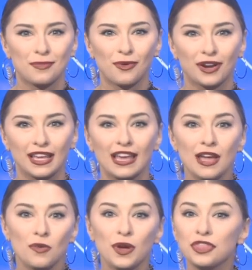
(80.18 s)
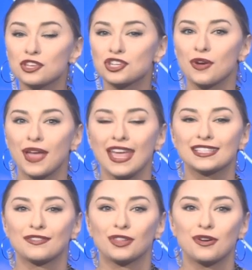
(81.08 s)
morning with the showcase
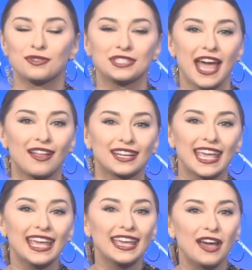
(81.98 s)
of local talent kicking